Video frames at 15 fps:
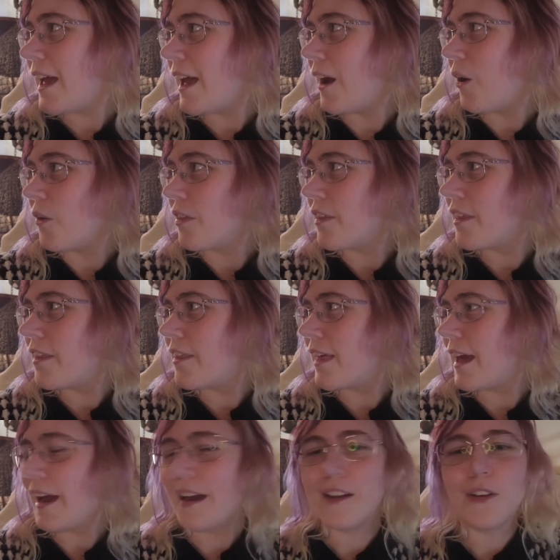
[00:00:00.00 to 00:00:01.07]
other than
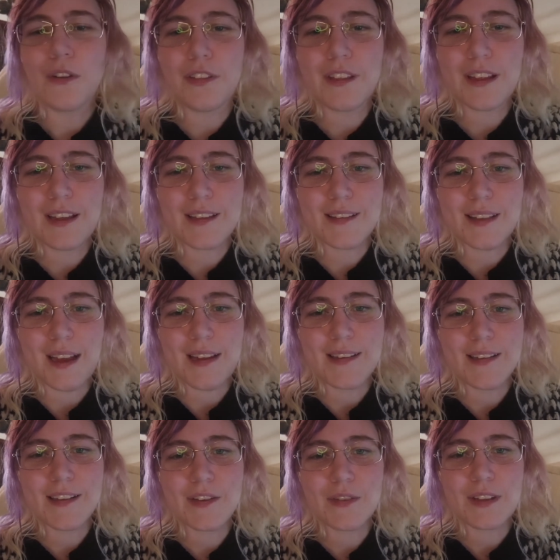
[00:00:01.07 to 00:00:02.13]
that, nothing
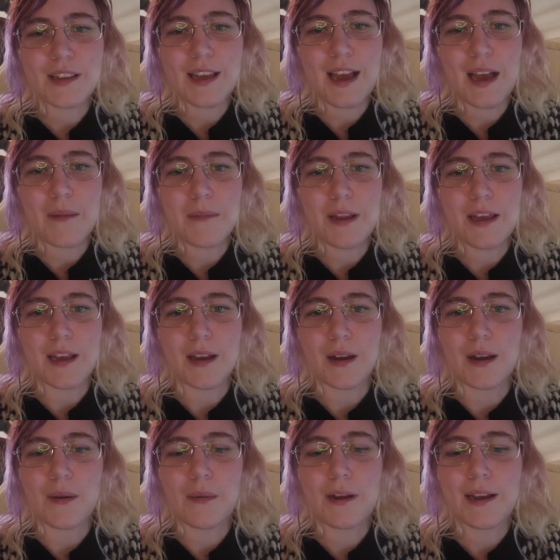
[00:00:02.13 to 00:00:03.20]
exciting's really happening.
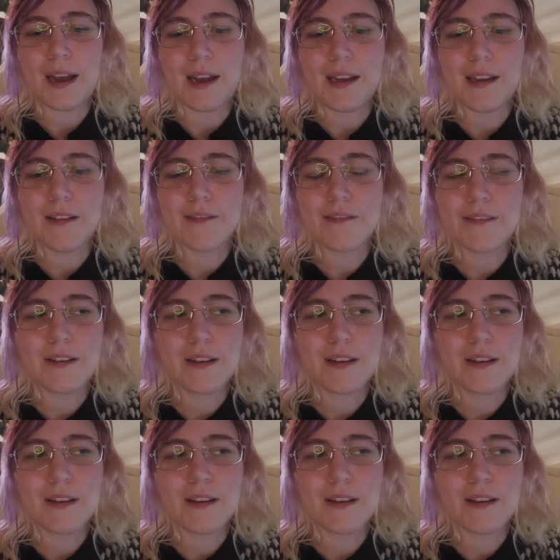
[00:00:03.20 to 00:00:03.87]
We're kind of,